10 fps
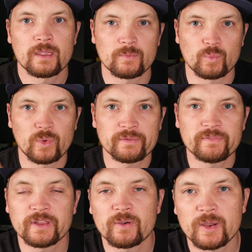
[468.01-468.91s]
and one
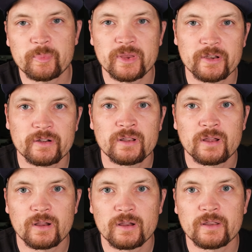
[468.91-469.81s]
video up here
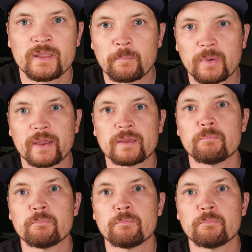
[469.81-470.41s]
on my